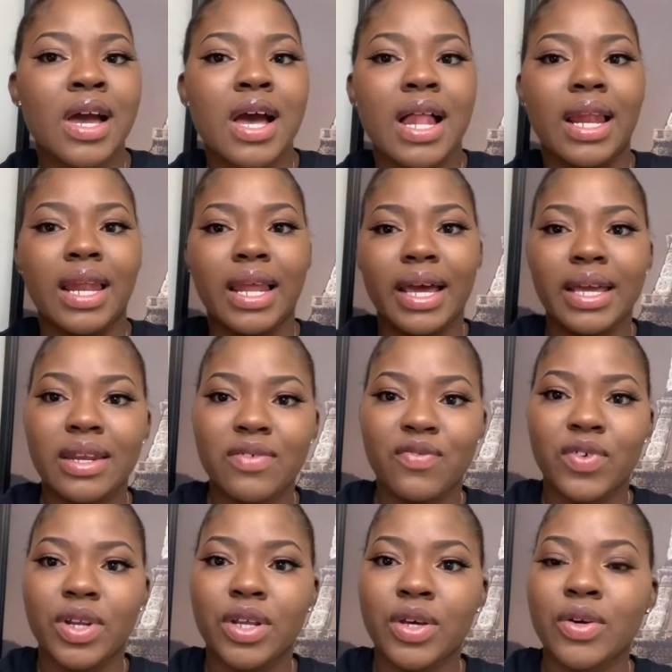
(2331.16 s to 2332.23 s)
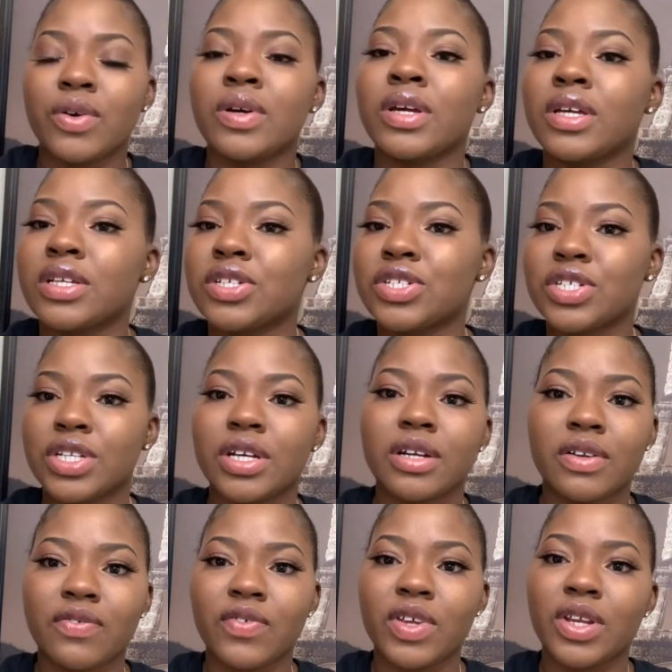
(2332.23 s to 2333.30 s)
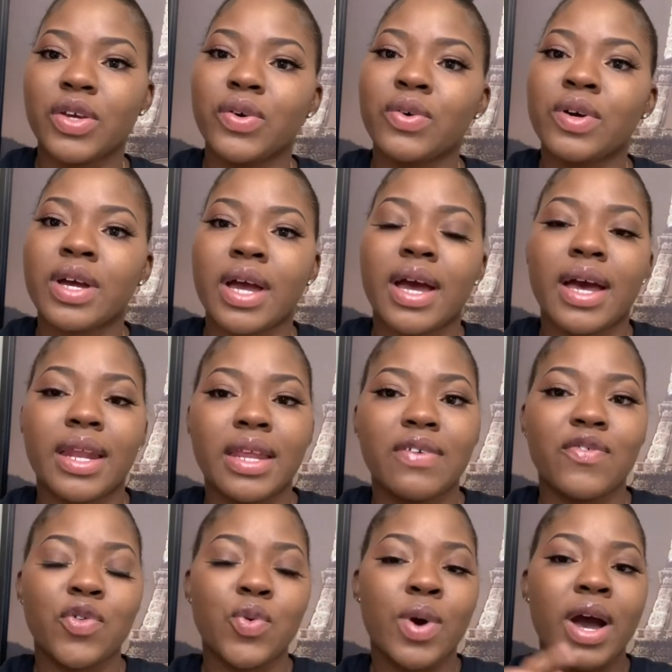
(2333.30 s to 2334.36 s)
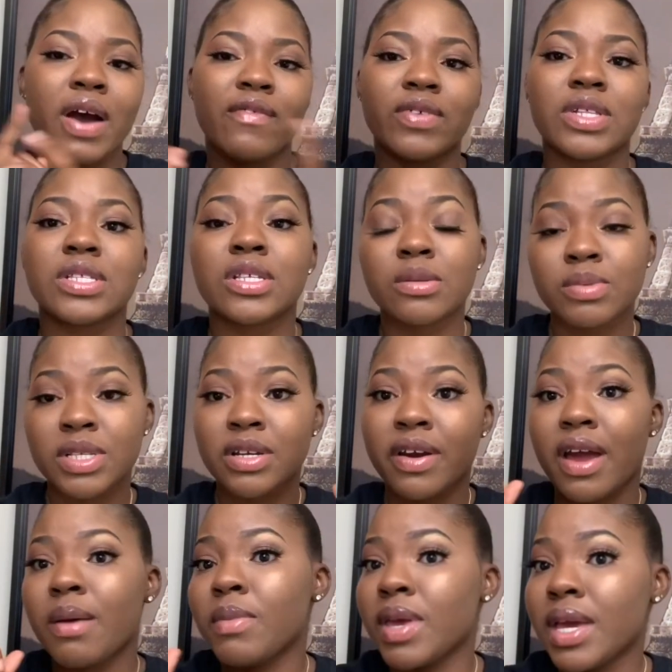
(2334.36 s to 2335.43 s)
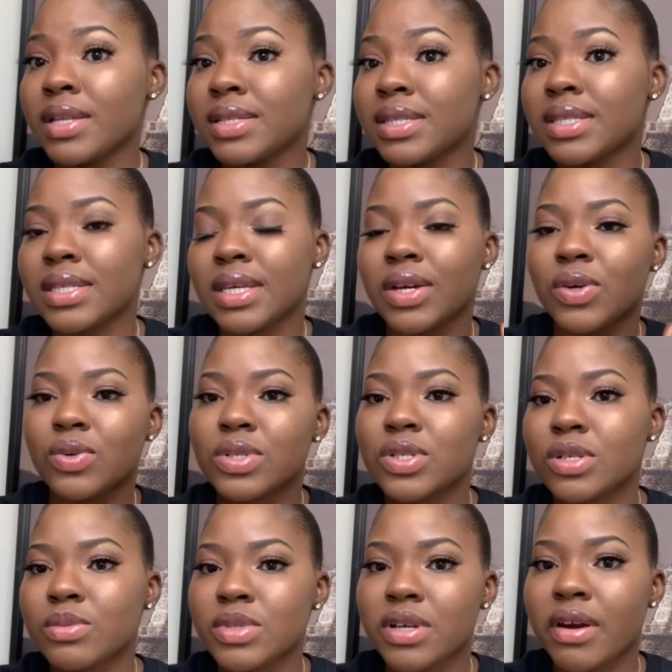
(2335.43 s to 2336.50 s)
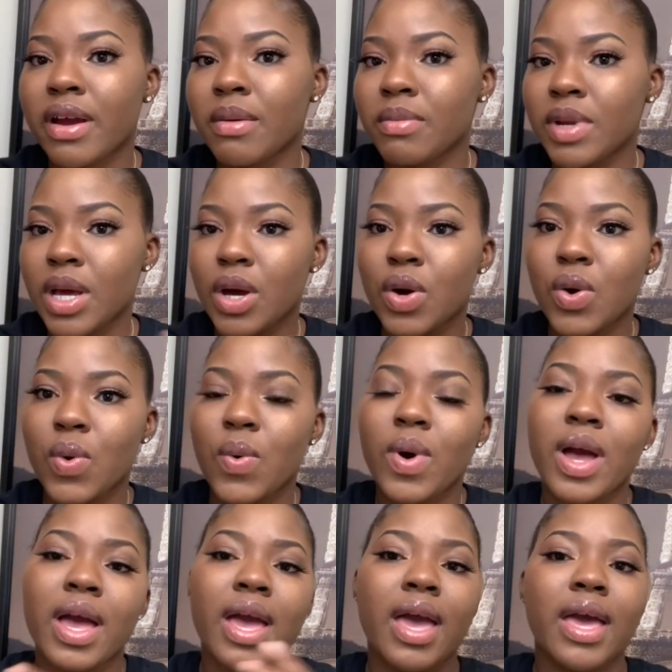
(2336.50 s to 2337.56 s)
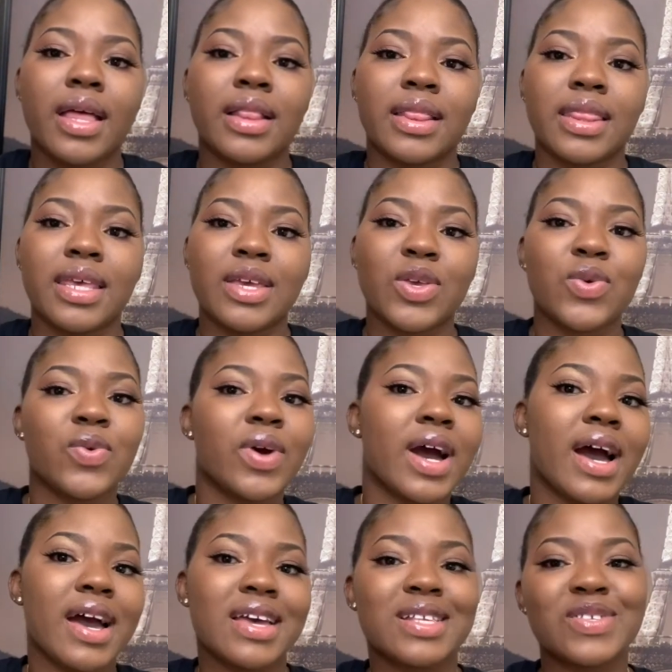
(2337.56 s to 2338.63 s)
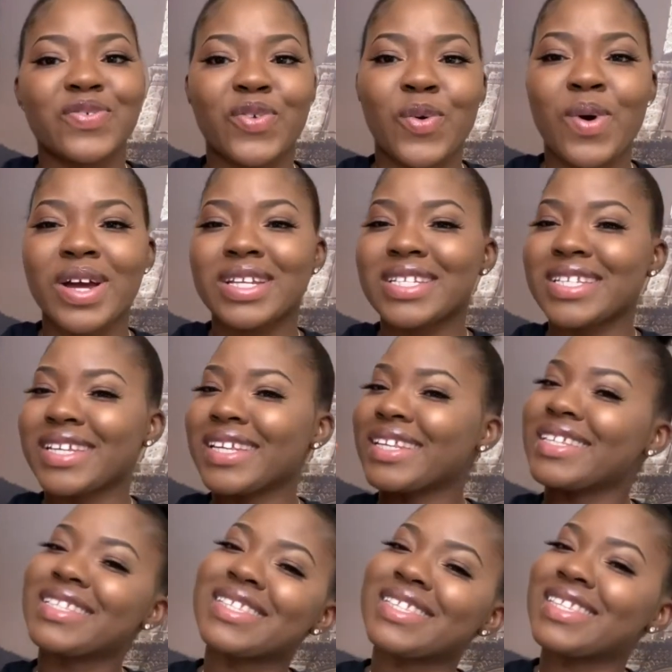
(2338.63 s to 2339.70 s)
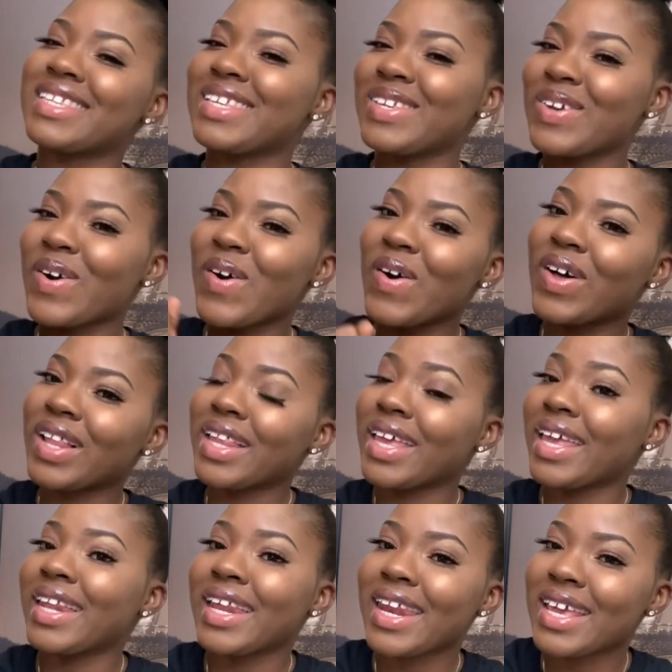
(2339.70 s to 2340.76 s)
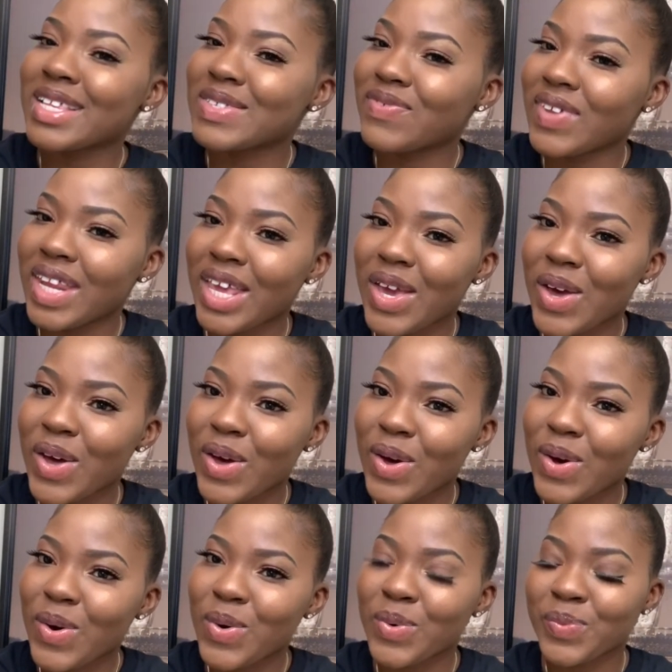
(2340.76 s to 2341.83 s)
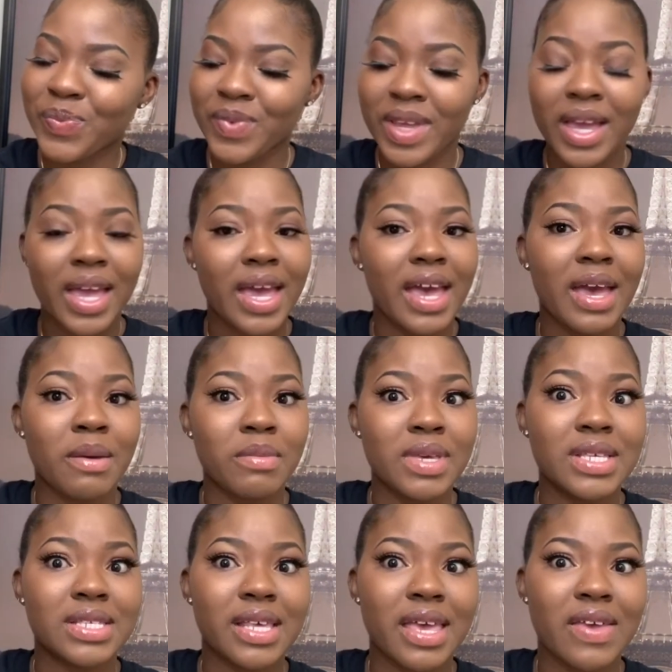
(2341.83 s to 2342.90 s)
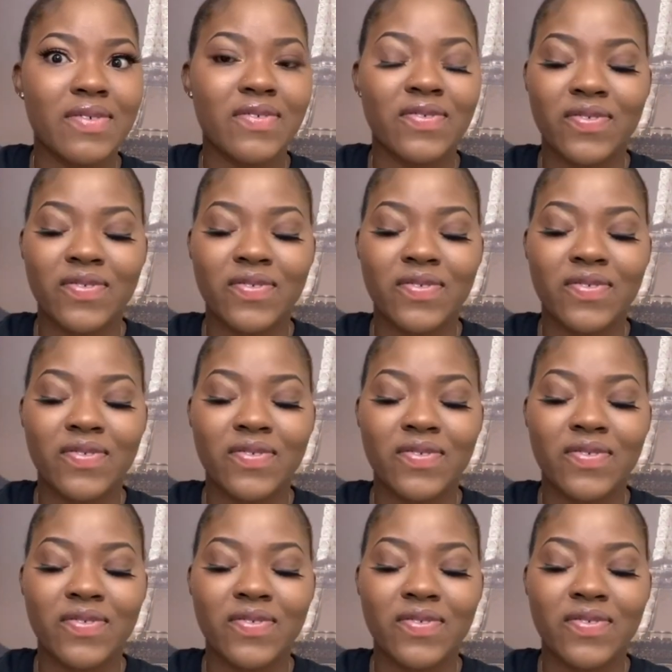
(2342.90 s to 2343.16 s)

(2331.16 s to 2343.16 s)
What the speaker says: Like the video, share the video. And if you haven't subscribed yet, go subscribe now. Thank you guys for watching. See y'all in the next video. And be safe.